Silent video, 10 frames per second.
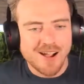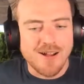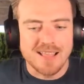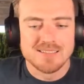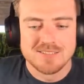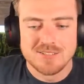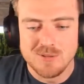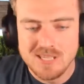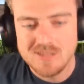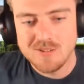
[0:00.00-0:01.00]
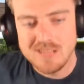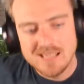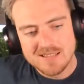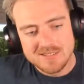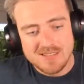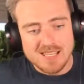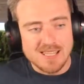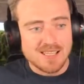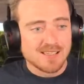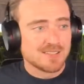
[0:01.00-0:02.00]
All right. So here is
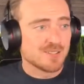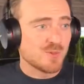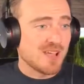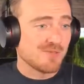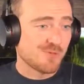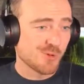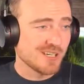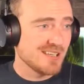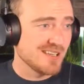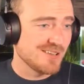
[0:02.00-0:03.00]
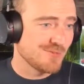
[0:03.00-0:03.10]
since we have 40,